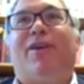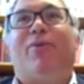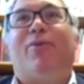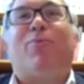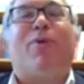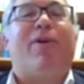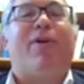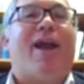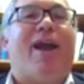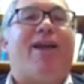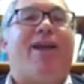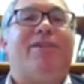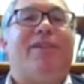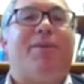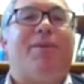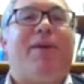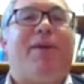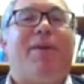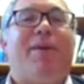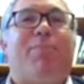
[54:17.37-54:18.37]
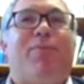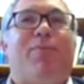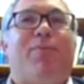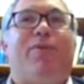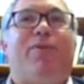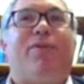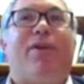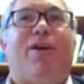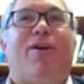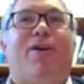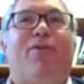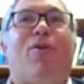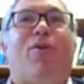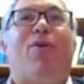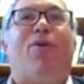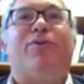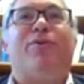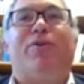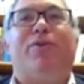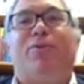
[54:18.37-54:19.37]
There were actually people of
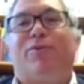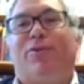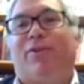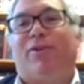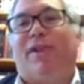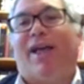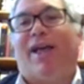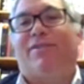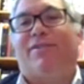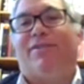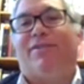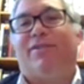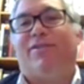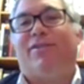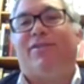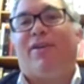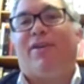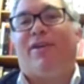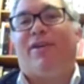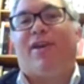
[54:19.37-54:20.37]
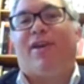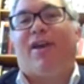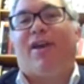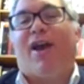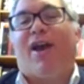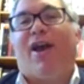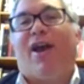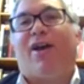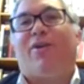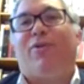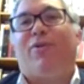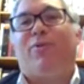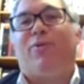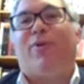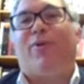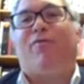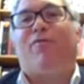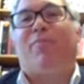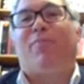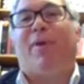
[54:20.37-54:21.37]
all social classes
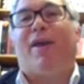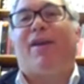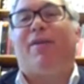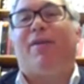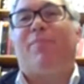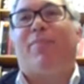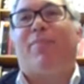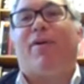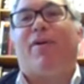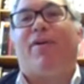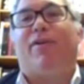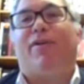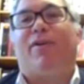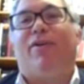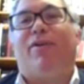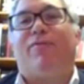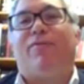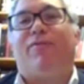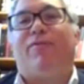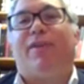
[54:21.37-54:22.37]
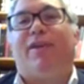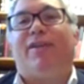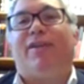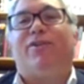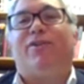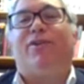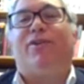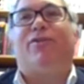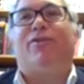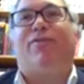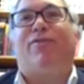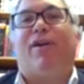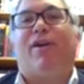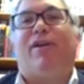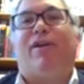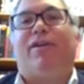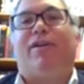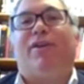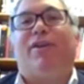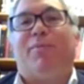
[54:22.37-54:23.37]
who have been part of the Church of
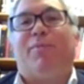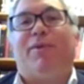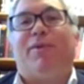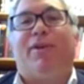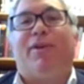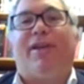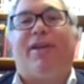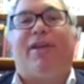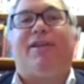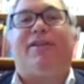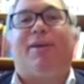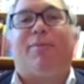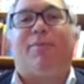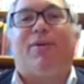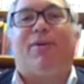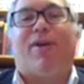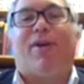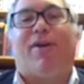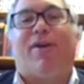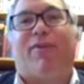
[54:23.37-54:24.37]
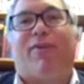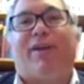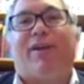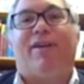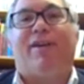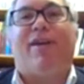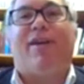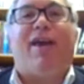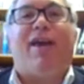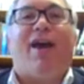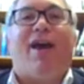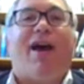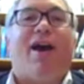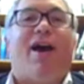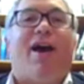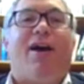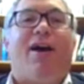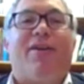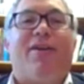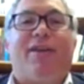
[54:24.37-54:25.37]
Ireland community and demographic
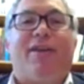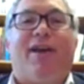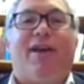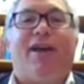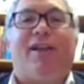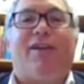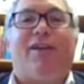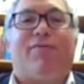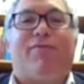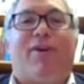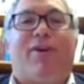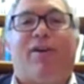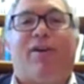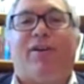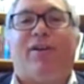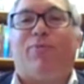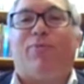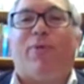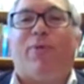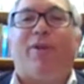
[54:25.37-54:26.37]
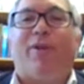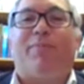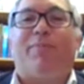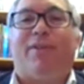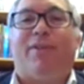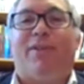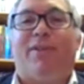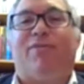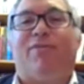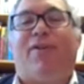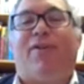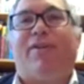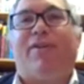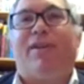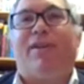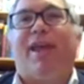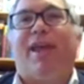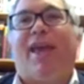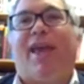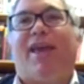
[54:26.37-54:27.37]
on the island of Ireland right up to this
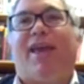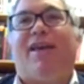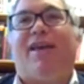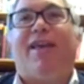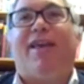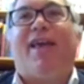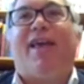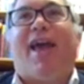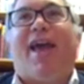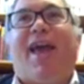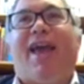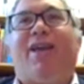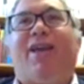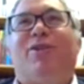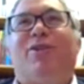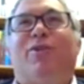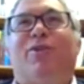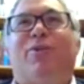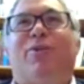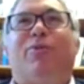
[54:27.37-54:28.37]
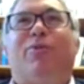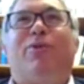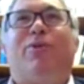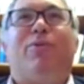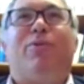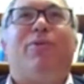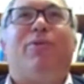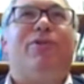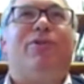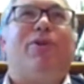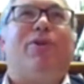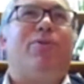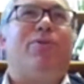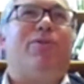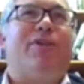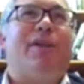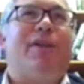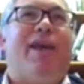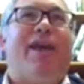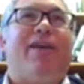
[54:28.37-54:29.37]
very day. And so to
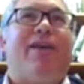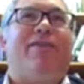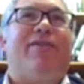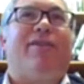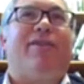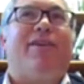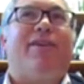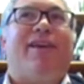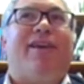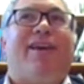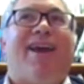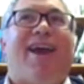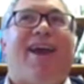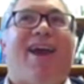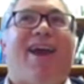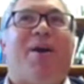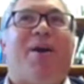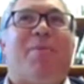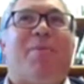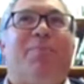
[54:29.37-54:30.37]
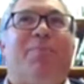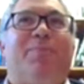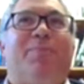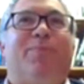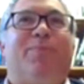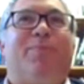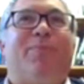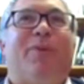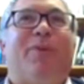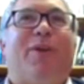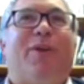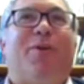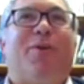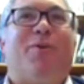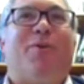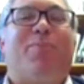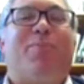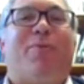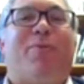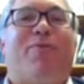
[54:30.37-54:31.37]
associate
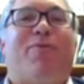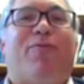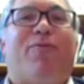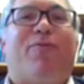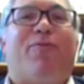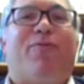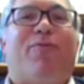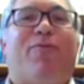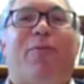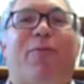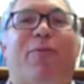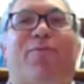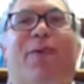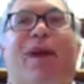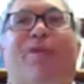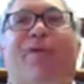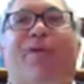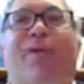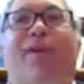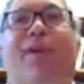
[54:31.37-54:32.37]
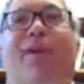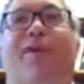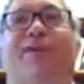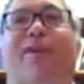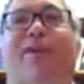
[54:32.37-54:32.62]
folks from this background